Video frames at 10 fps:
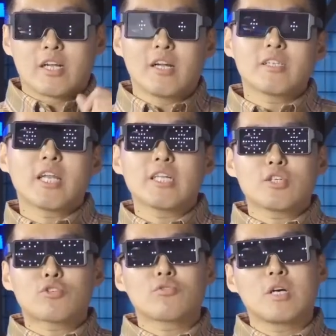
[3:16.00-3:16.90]
the more
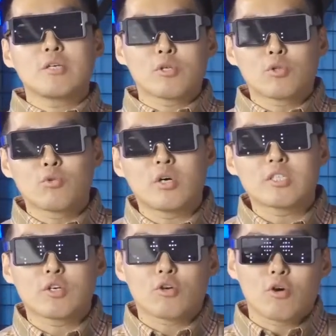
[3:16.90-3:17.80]
motors there are the
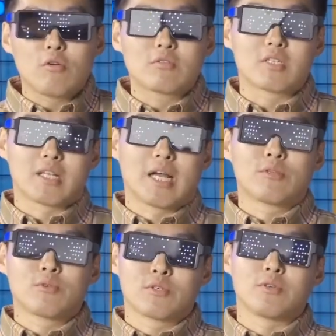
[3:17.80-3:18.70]
higher the control
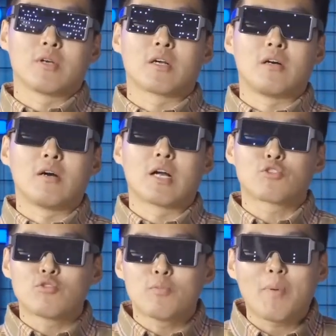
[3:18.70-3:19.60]
difficulty the
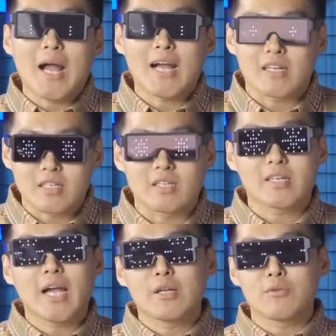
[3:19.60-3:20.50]
higher the
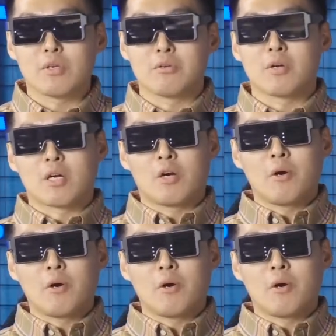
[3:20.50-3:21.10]
probability of bugs